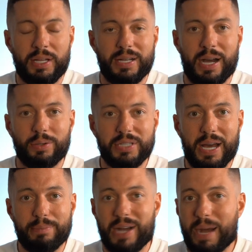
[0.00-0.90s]
Now,
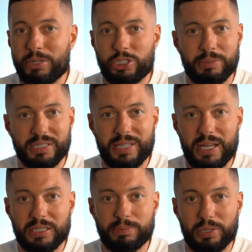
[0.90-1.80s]
yeah, amateur
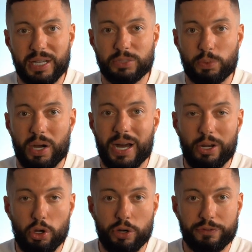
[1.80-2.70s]
mistakes, but guess what? I
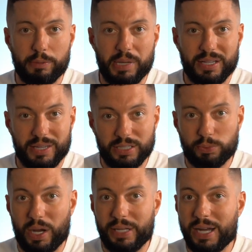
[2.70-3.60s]
learned from it. That's
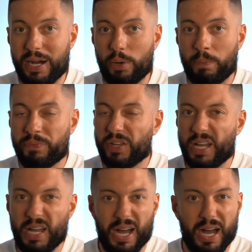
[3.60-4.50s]
why now
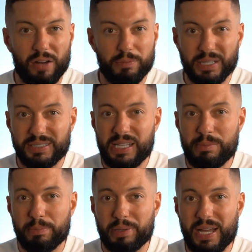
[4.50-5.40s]
I have my team
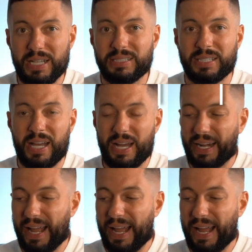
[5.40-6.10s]
in place and